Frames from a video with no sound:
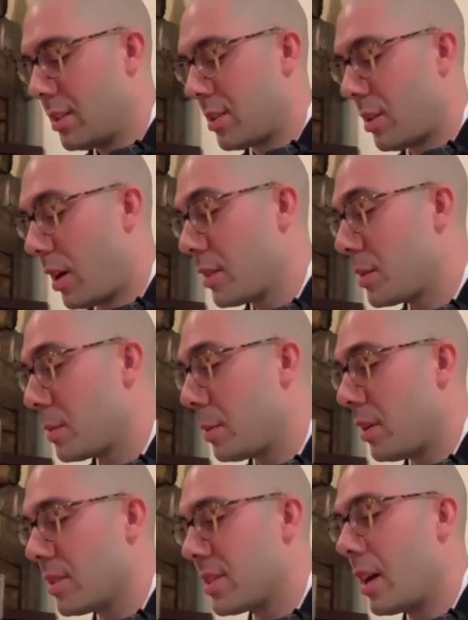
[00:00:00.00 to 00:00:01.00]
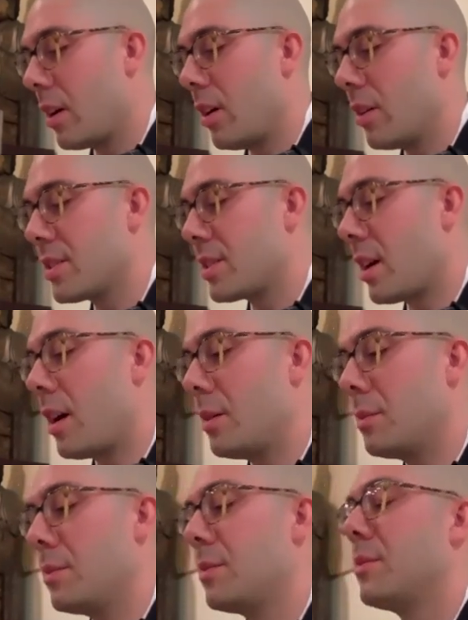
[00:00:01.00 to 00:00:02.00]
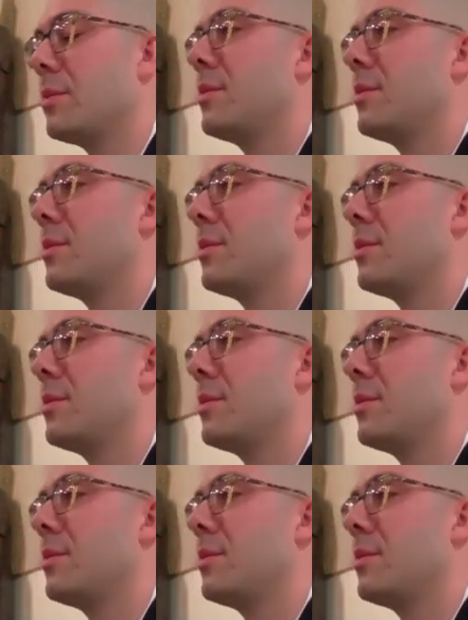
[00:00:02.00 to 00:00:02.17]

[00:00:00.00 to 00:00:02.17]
So I experience that all the time